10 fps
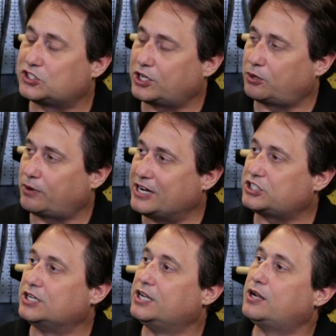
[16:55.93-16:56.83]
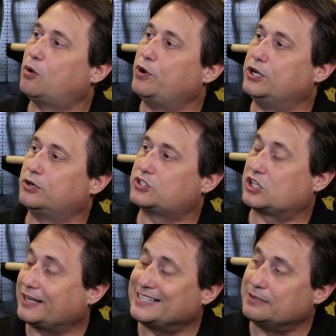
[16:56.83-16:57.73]
consideration when you're
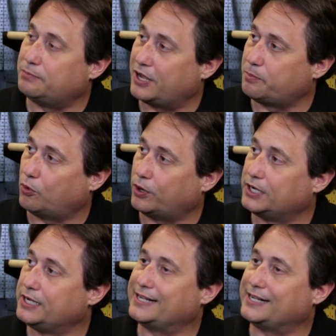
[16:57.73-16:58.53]
selecting a motherboard,